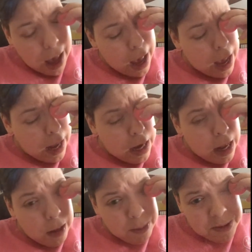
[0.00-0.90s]
And it
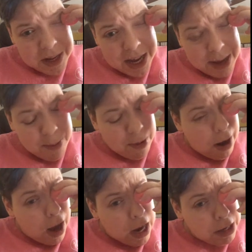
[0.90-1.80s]
helps to keep your
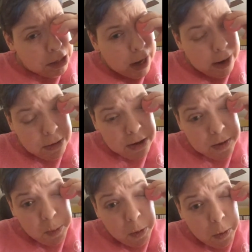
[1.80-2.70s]
eyeshadow
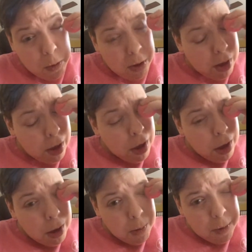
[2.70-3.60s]
smooth
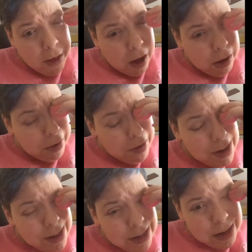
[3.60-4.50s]
without
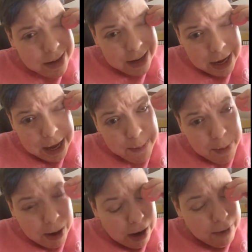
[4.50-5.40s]
creases and keep
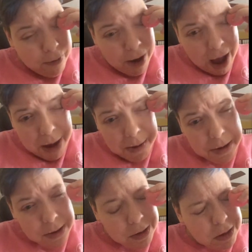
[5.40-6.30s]
it on for
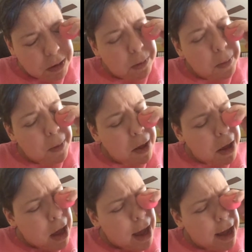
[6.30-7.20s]
hours too.
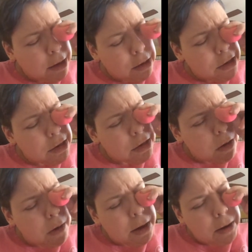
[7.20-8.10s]
And you just
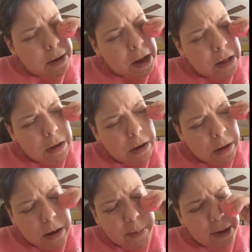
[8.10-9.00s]
go underneath here a
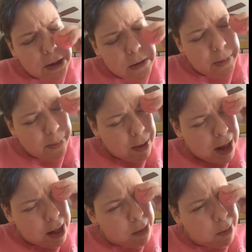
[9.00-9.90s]
little bit so it
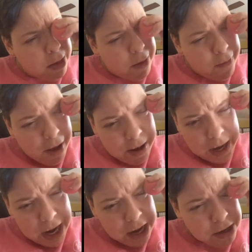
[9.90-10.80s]
blends with the
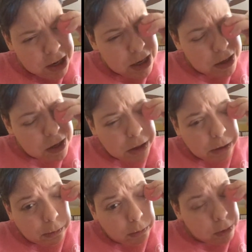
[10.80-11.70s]
foundation too.